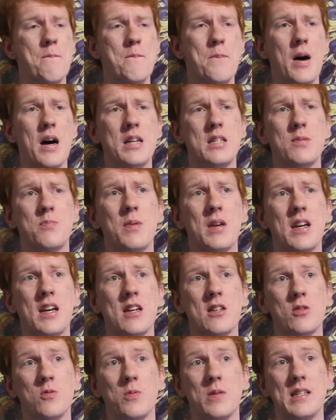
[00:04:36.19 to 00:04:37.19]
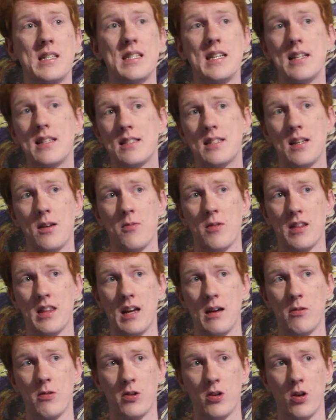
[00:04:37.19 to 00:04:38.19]
but because we did see what
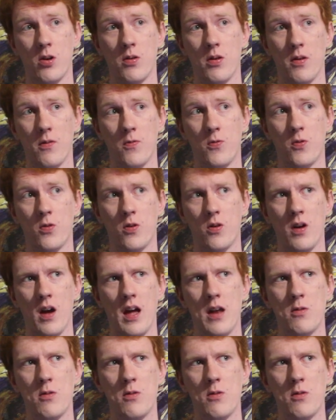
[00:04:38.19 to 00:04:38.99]
they were going for